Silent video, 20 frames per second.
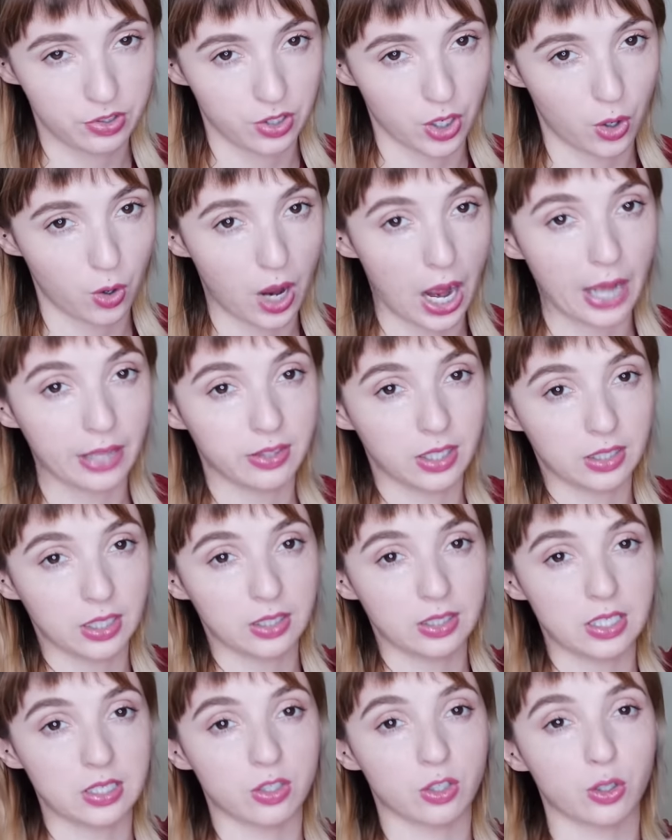So I think
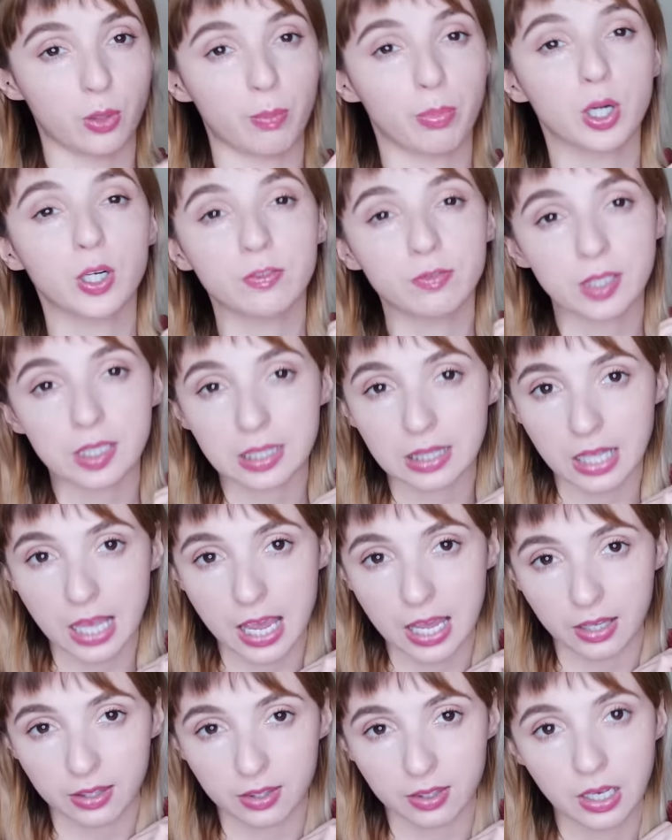that these are the perfect
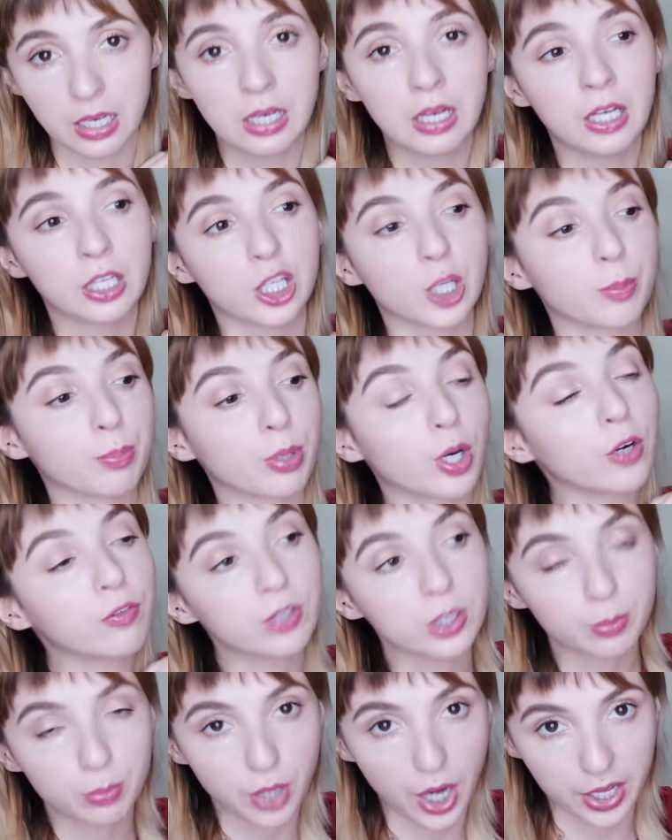length the
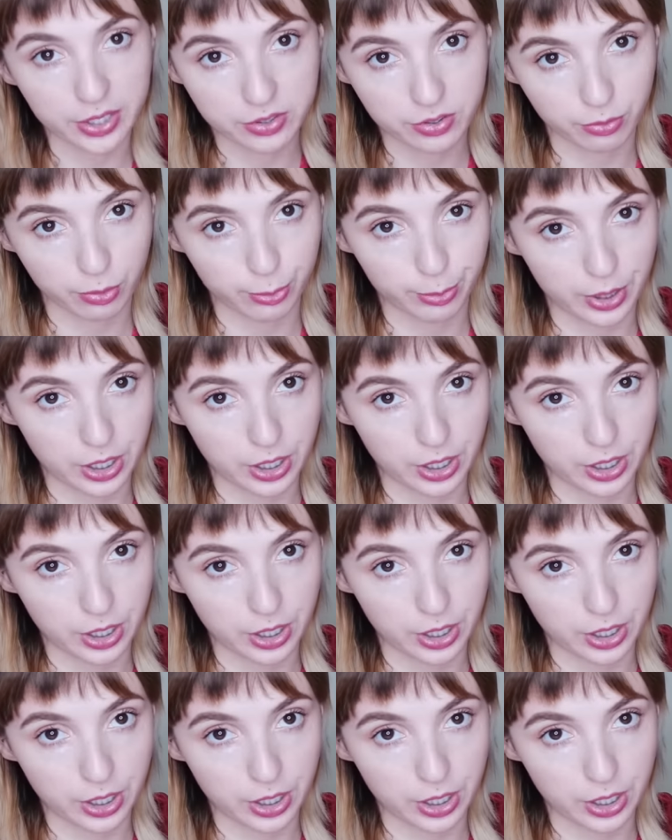perfect price for